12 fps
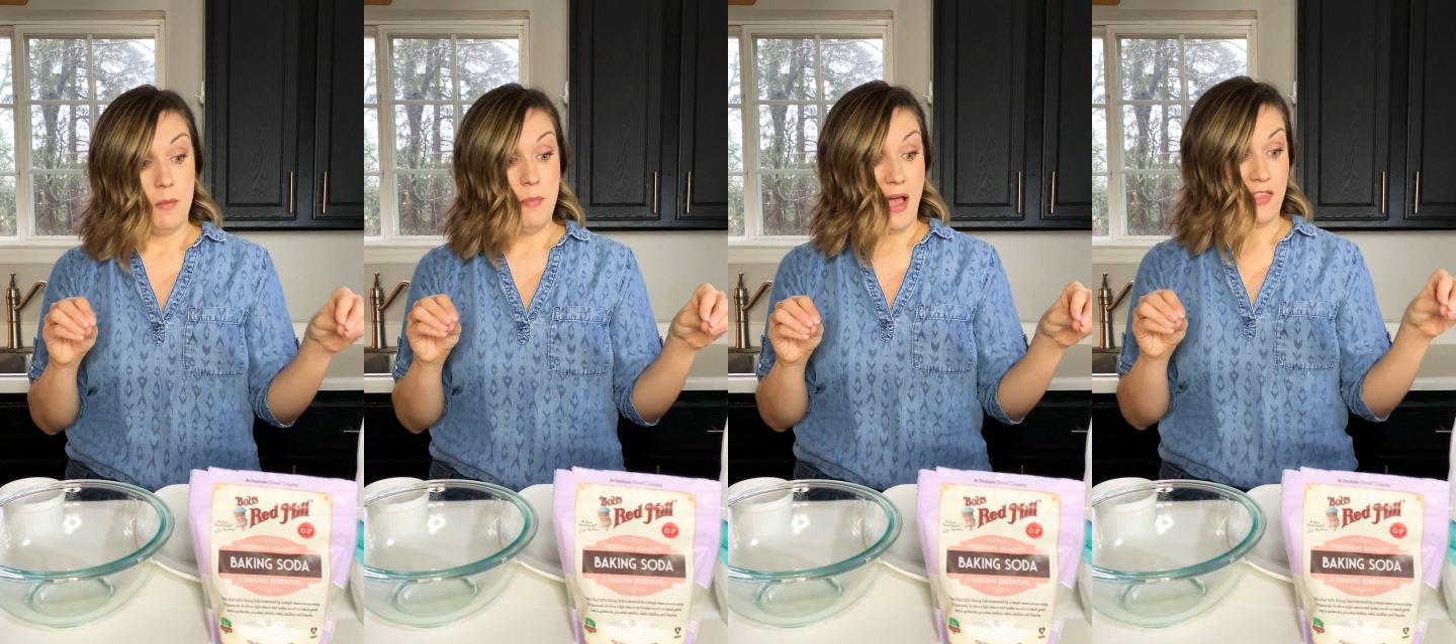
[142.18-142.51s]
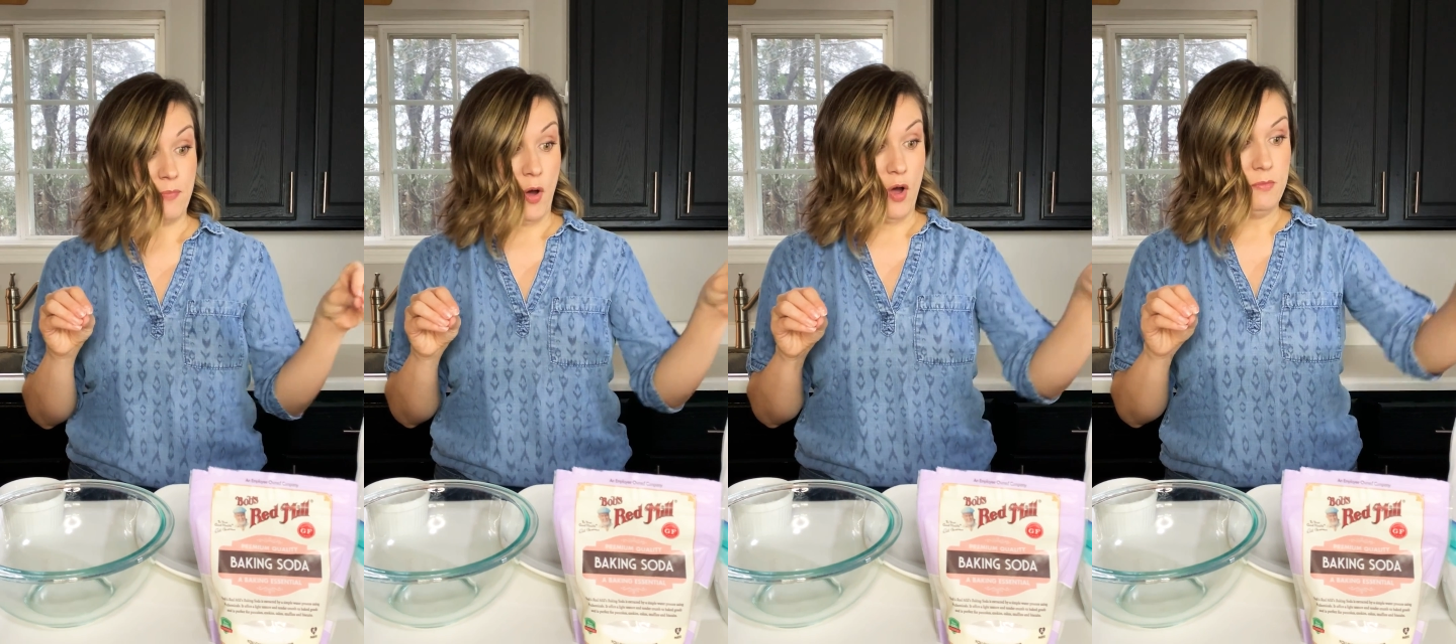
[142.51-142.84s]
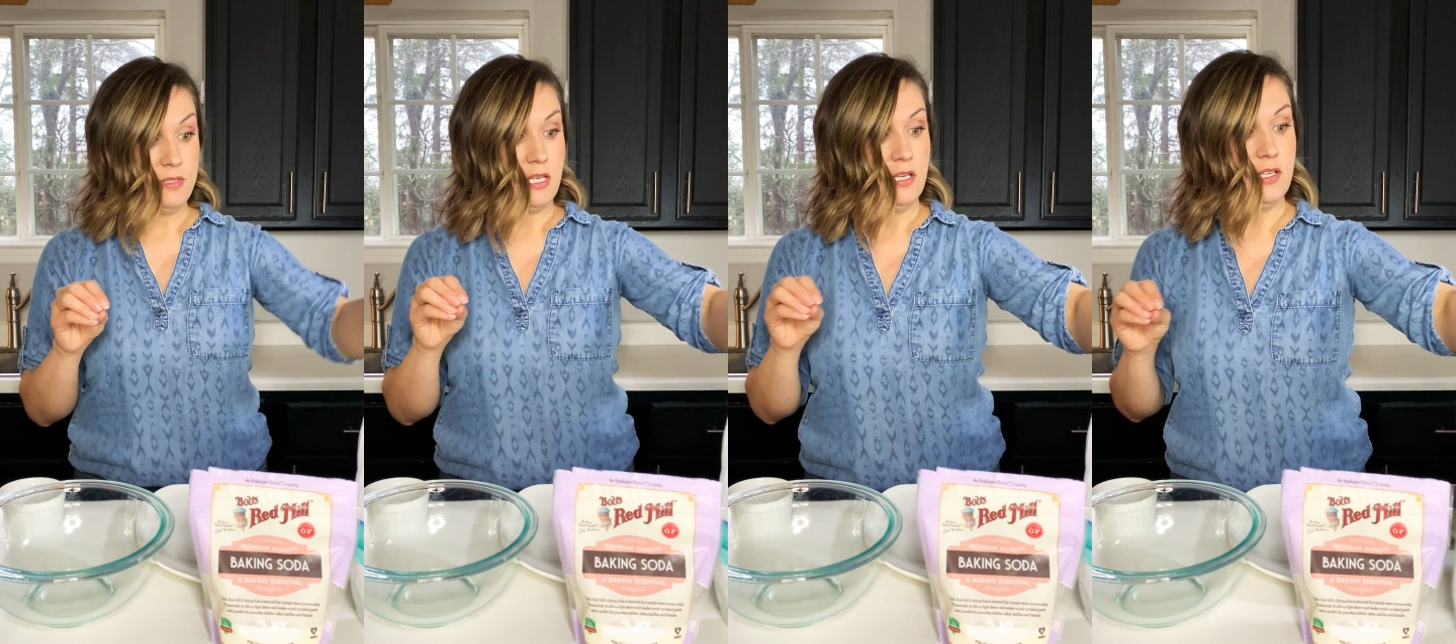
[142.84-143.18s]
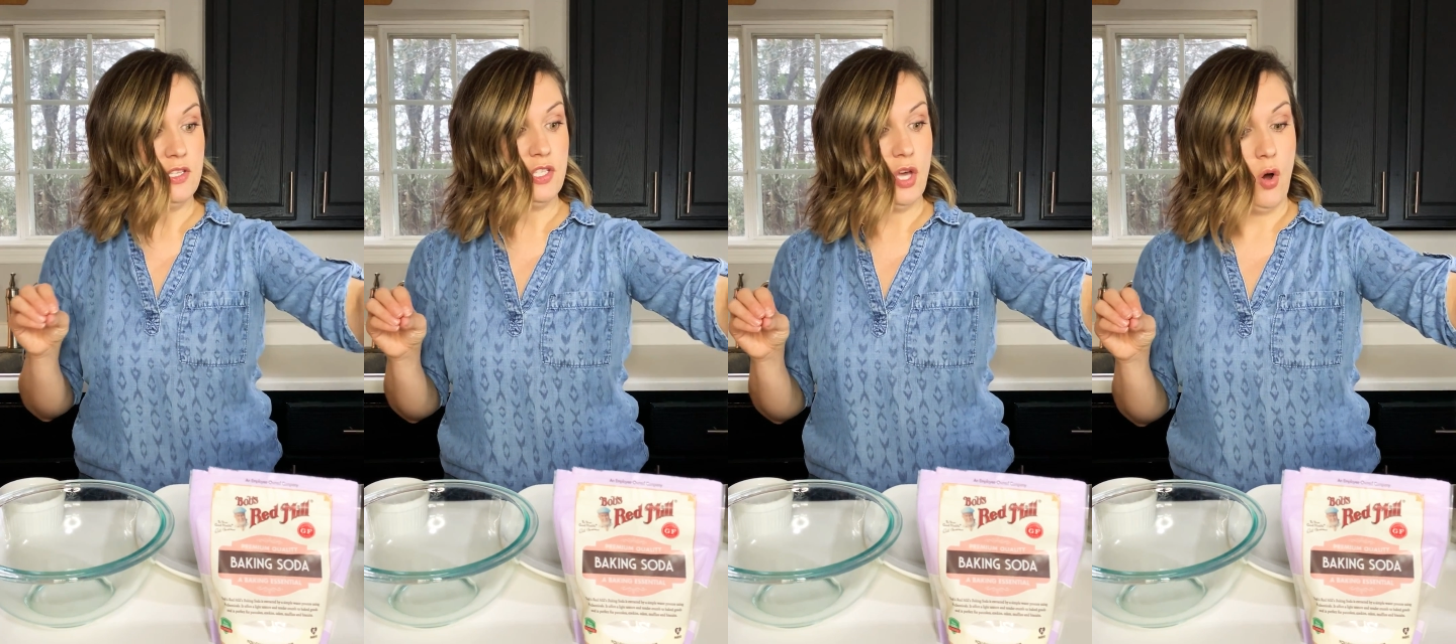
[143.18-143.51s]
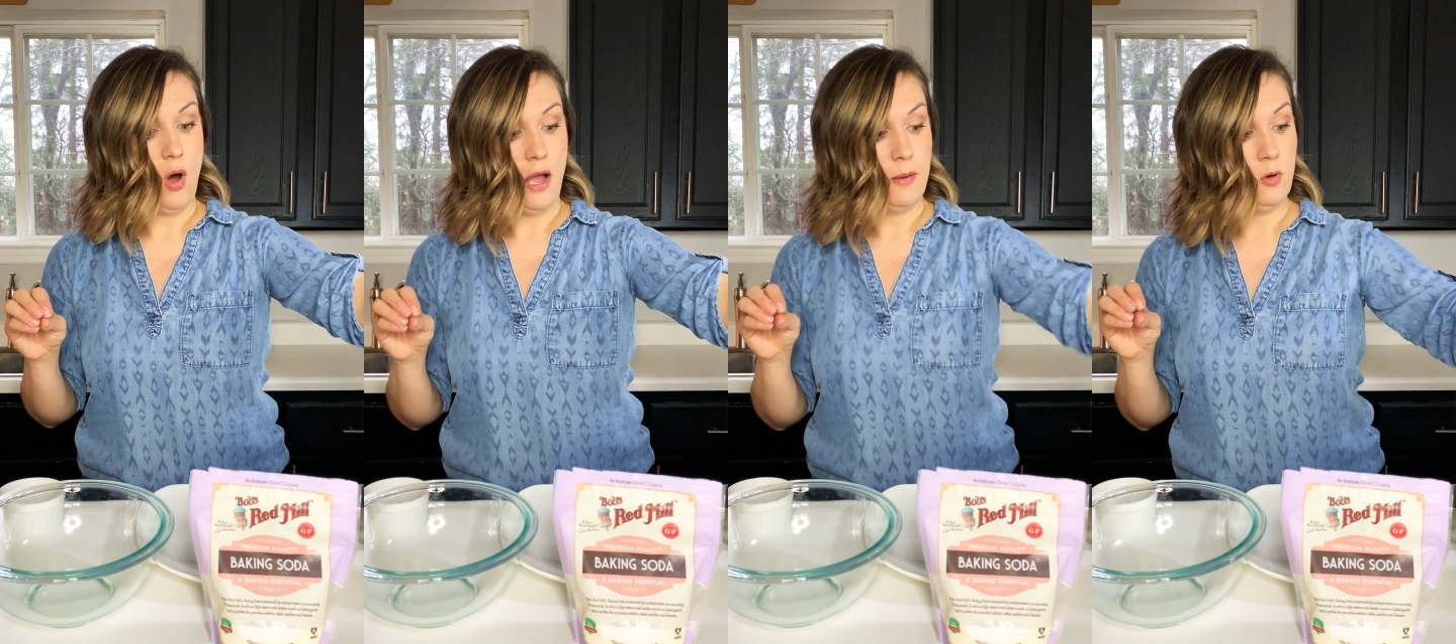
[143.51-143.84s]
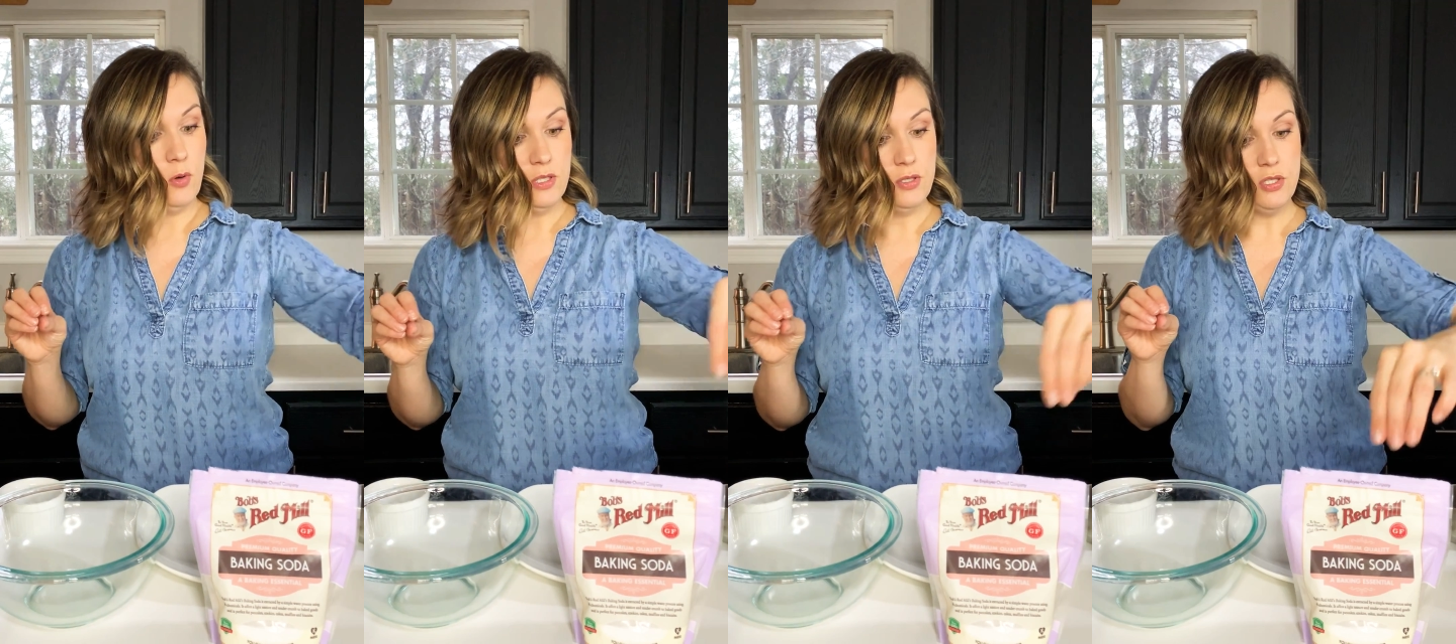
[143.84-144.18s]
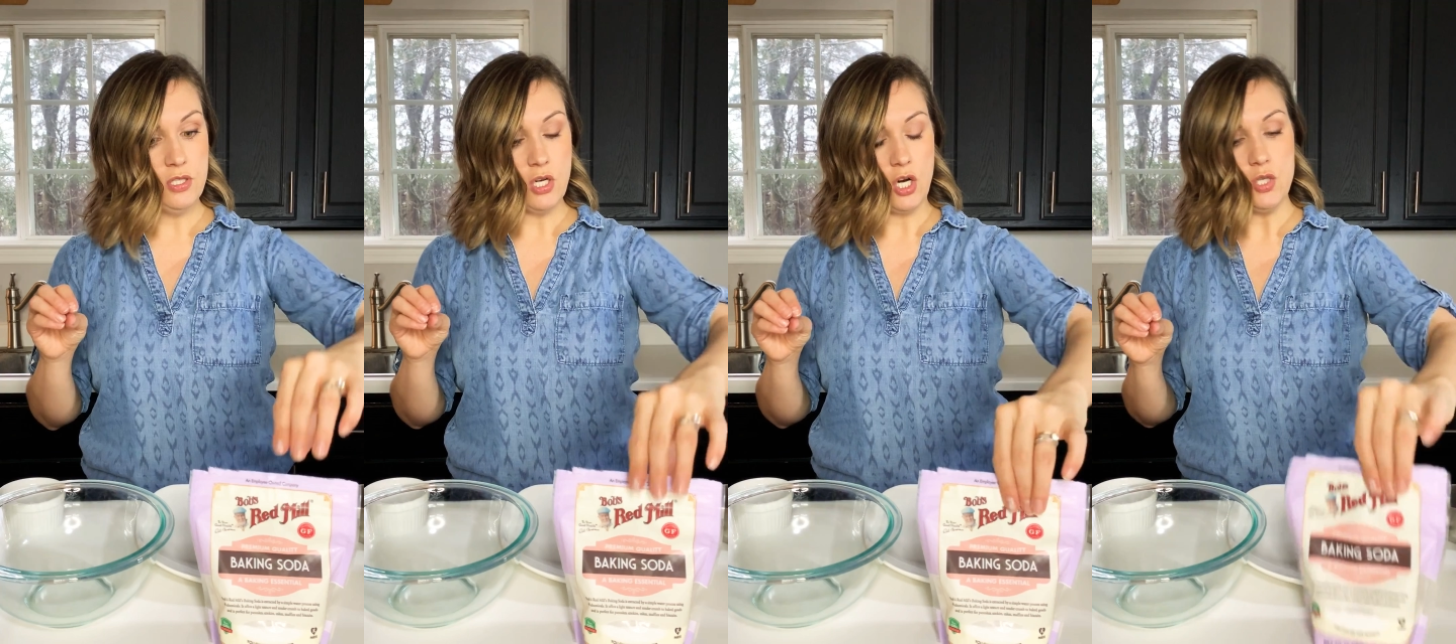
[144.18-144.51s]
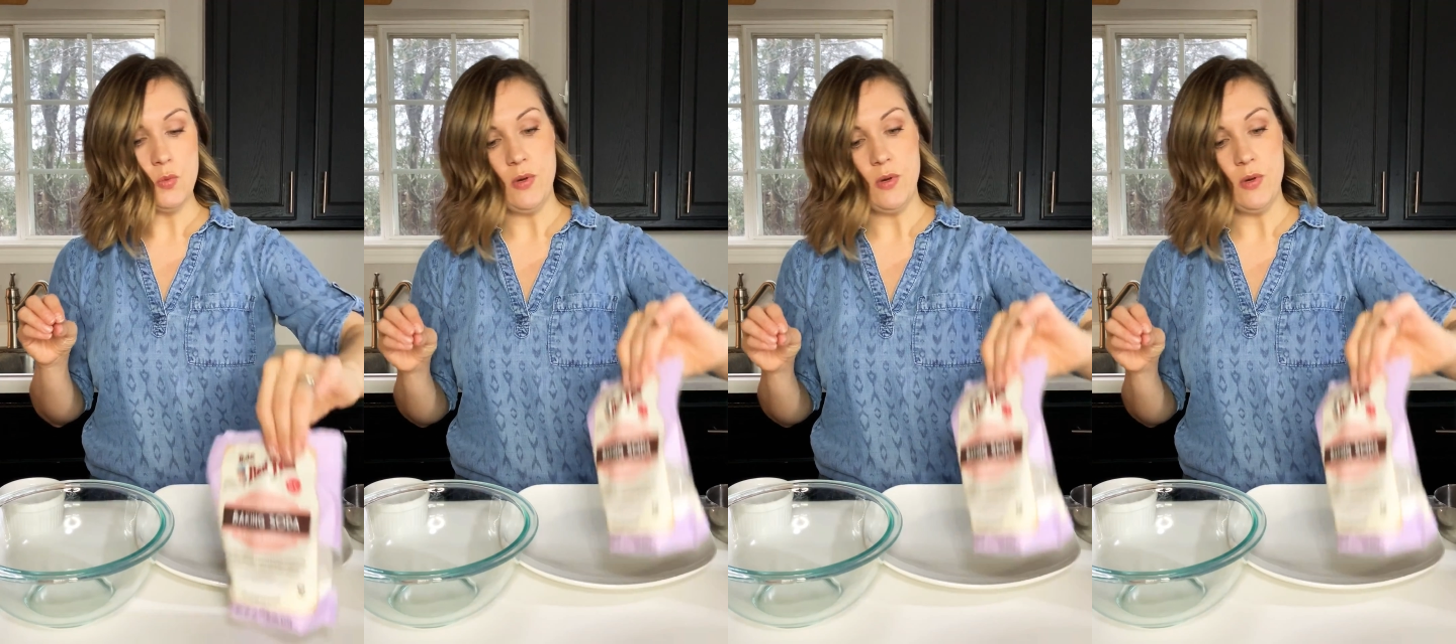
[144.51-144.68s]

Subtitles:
bath bombs. So I'm going to start